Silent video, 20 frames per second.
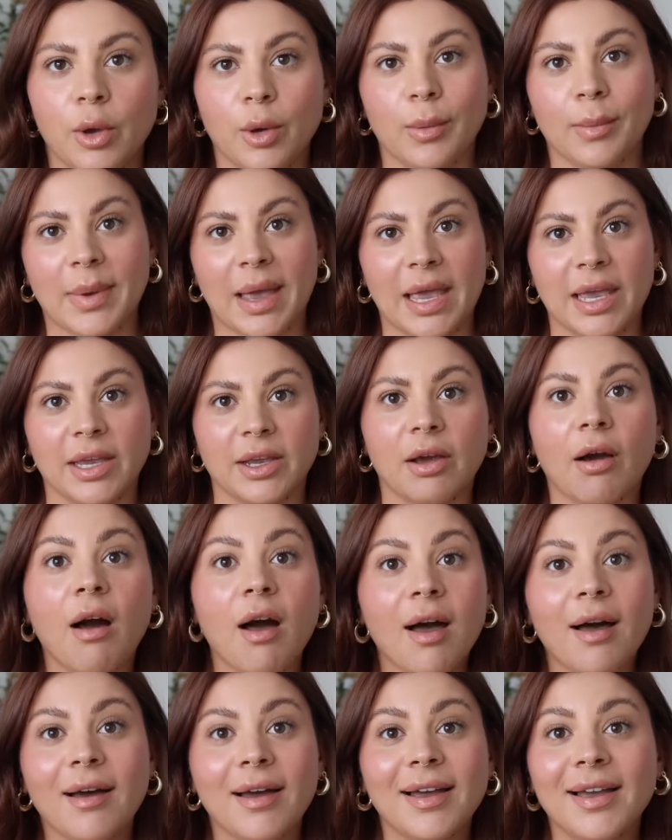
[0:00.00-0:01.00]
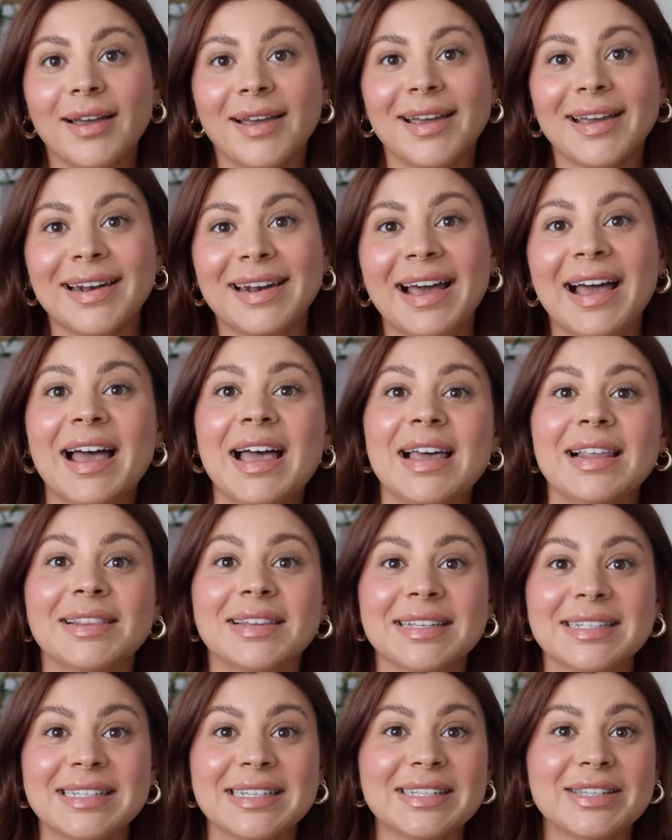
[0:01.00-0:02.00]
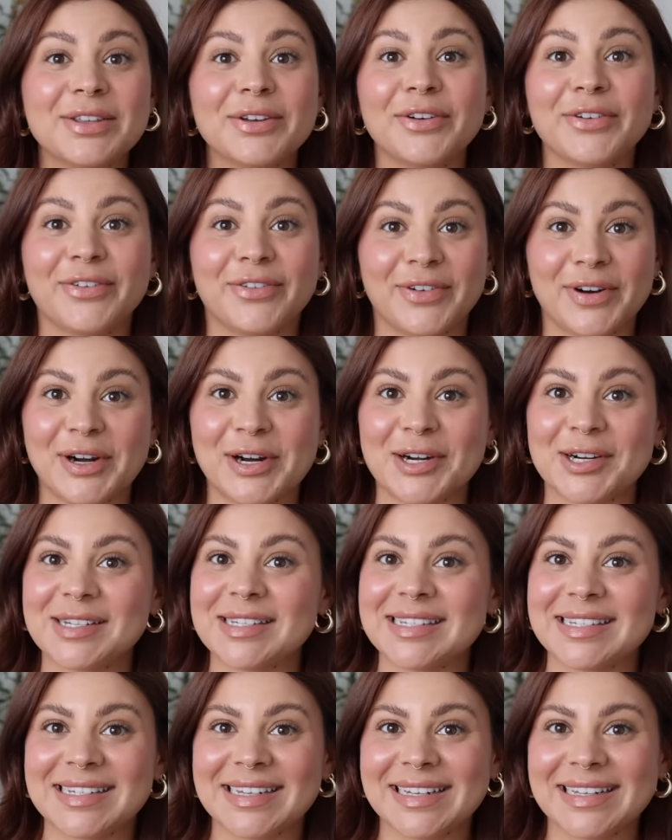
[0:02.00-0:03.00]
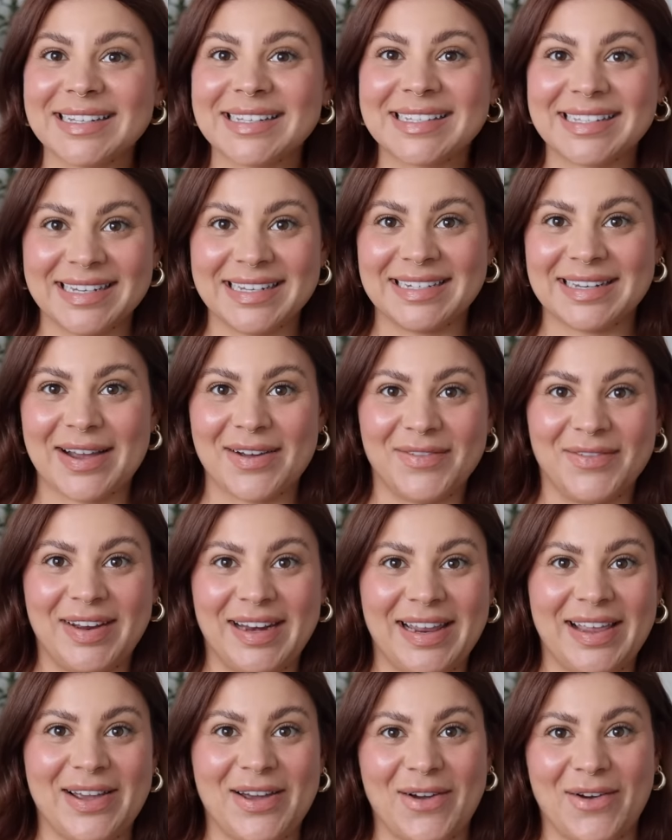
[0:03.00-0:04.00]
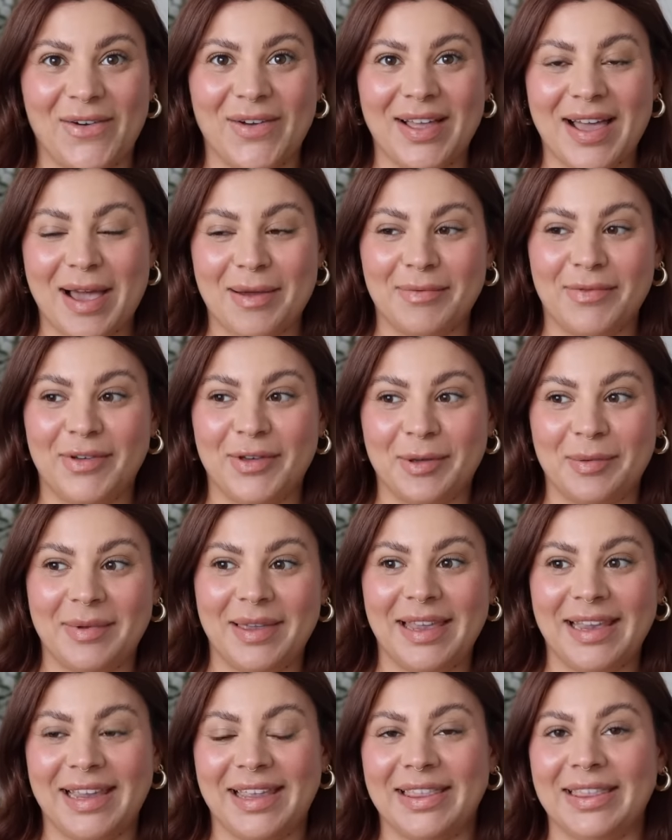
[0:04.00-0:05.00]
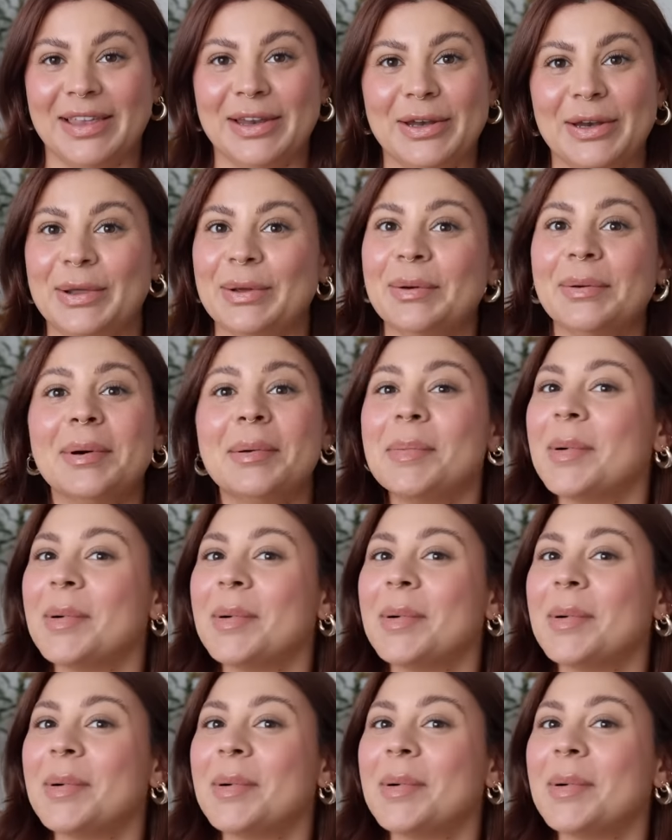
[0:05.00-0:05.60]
Oh my god, this is the first sit down video I'm filming in the new